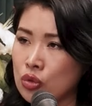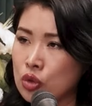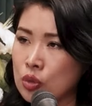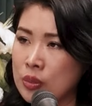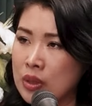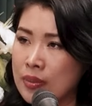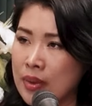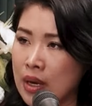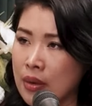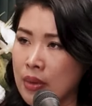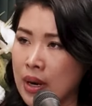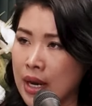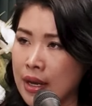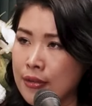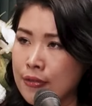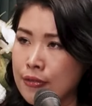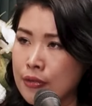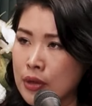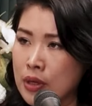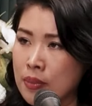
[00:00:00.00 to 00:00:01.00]
to be my
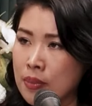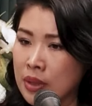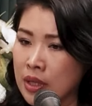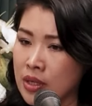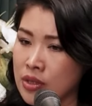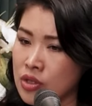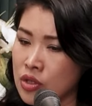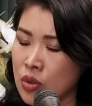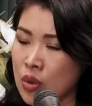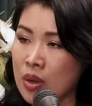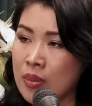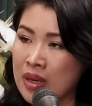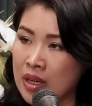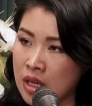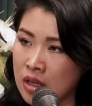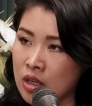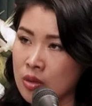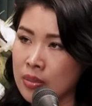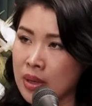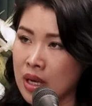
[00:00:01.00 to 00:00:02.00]
wife because you are my
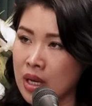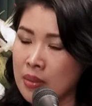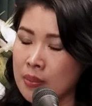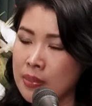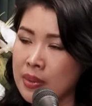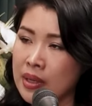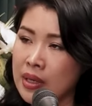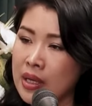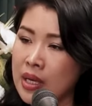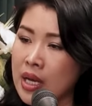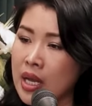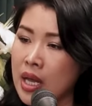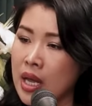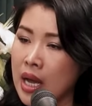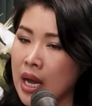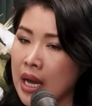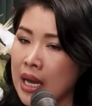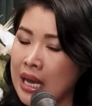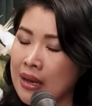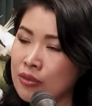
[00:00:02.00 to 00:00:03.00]
concubine. But
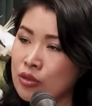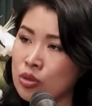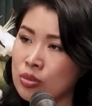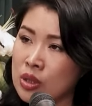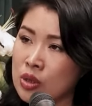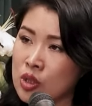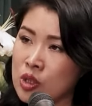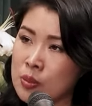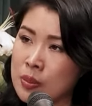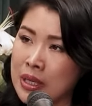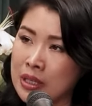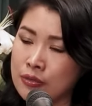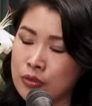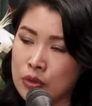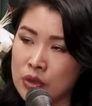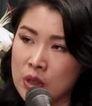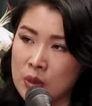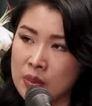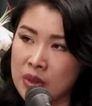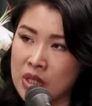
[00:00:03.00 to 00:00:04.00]
I have too much respect
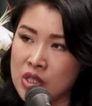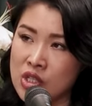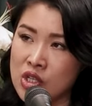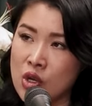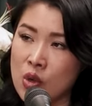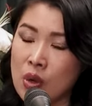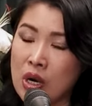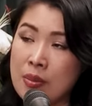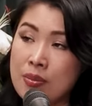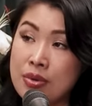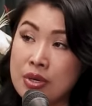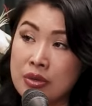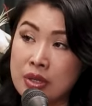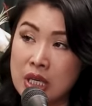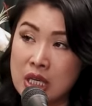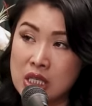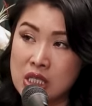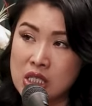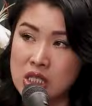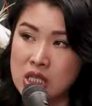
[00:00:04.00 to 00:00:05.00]
for you because you are
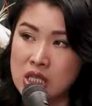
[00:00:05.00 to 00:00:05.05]
brilliant.